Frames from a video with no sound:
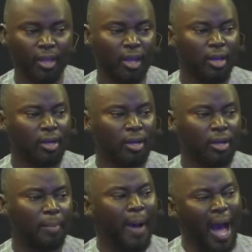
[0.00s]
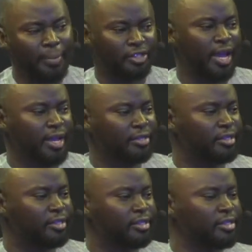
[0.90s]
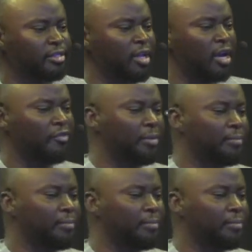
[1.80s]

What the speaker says: The Bible says, not of him that